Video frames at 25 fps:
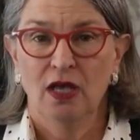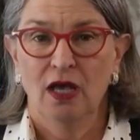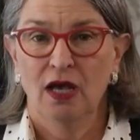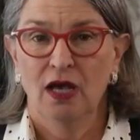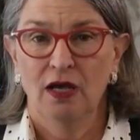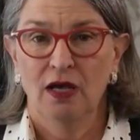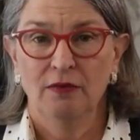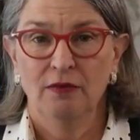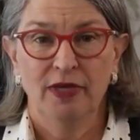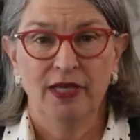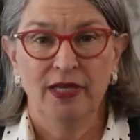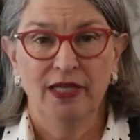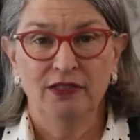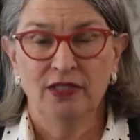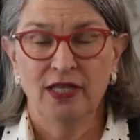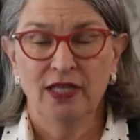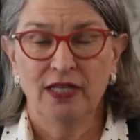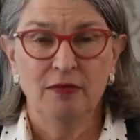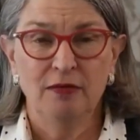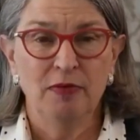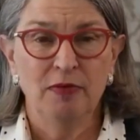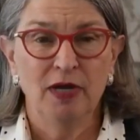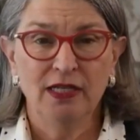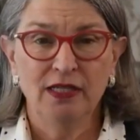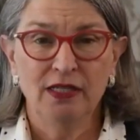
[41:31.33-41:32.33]
Um, it's
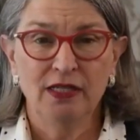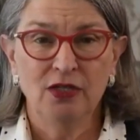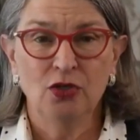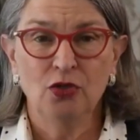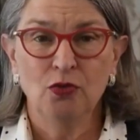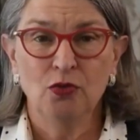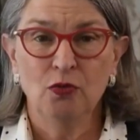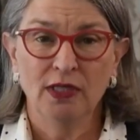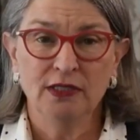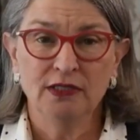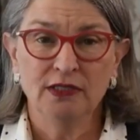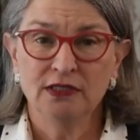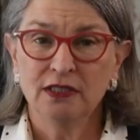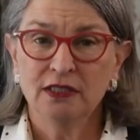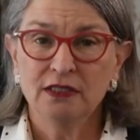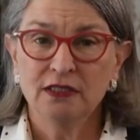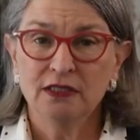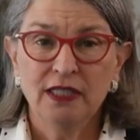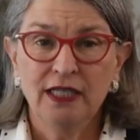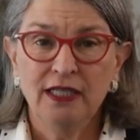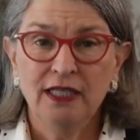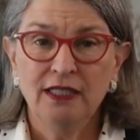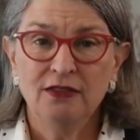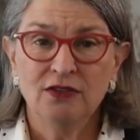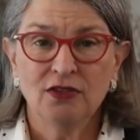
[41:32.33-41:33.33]
anybody who wants to
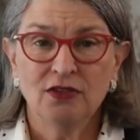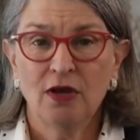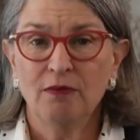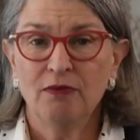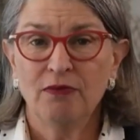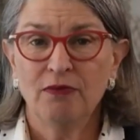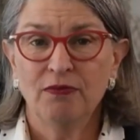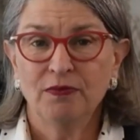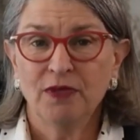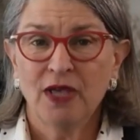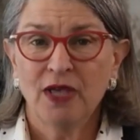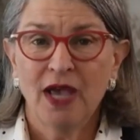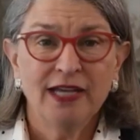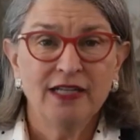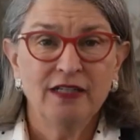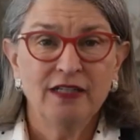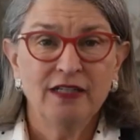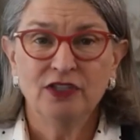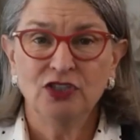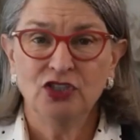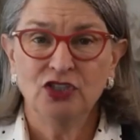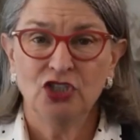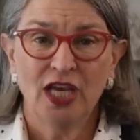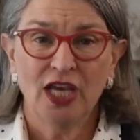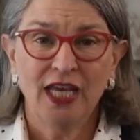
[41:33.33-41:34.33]
lead some kind
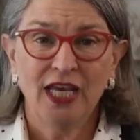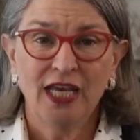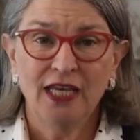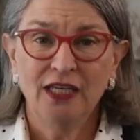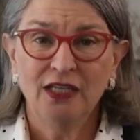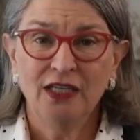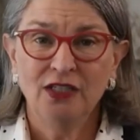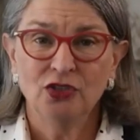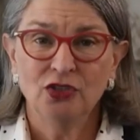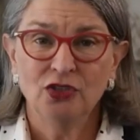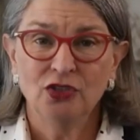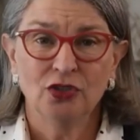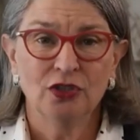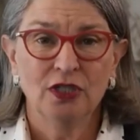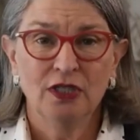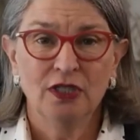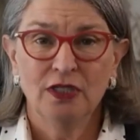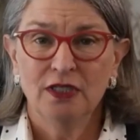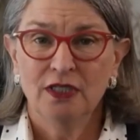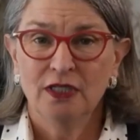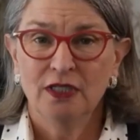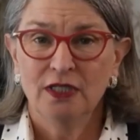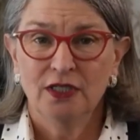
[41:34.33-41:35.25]
of a change or